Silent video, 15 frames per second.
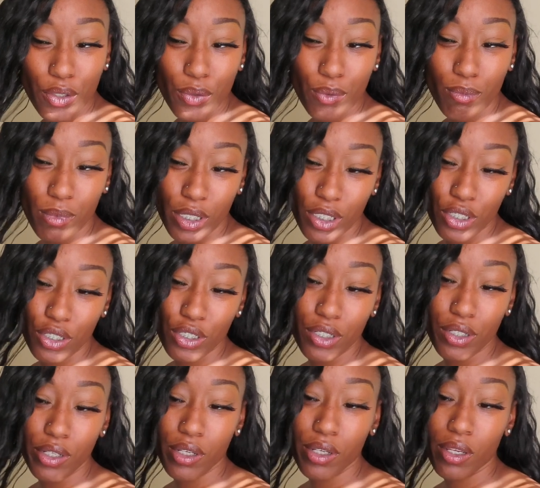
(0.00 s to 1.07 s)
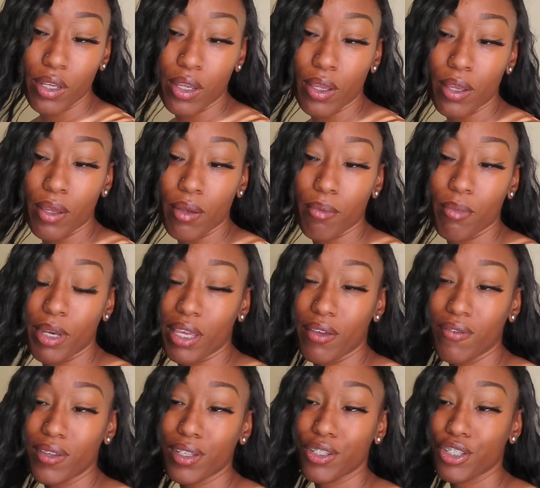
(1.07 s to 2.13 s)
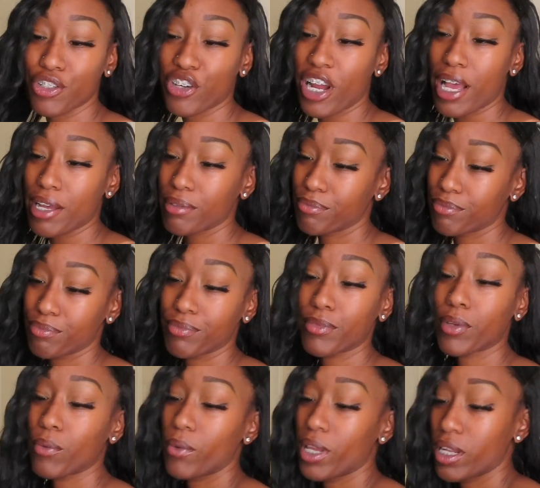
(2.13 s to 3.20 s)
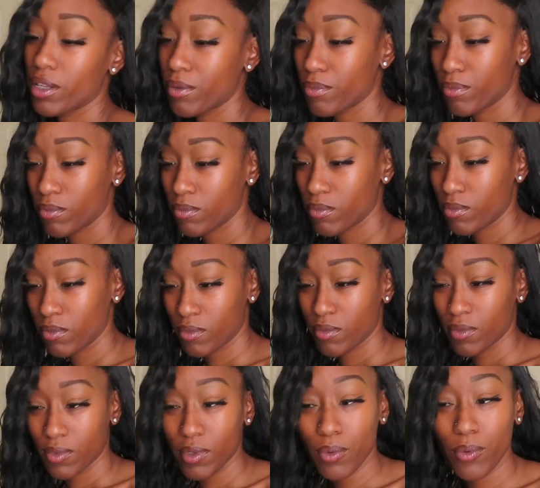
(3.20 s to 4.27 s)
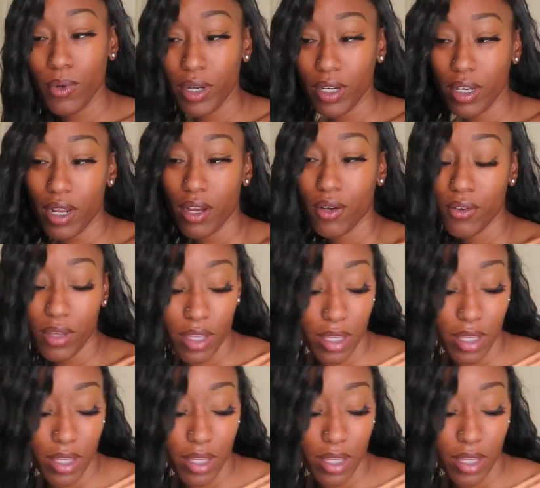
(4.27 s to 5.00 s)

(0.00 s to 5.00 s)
too much. But if it's dry, wet it. Water not gonna